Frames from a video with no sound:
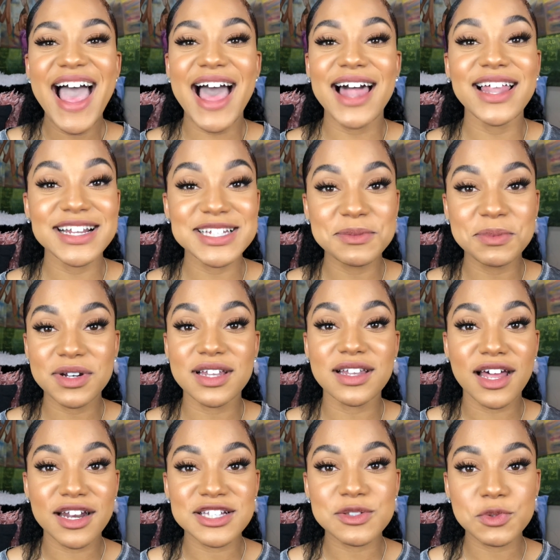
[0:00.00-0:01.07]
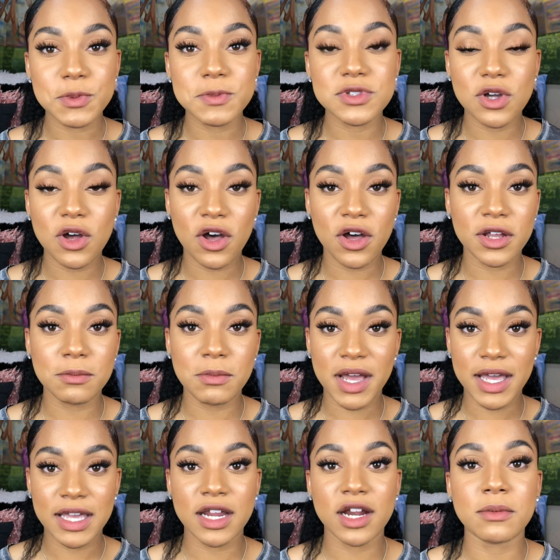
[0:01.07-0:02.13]
I like to put a lot of swoops on
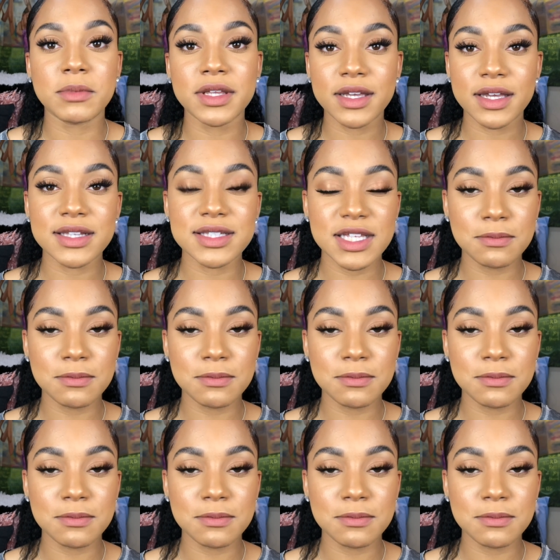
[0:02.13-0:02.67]
my hair because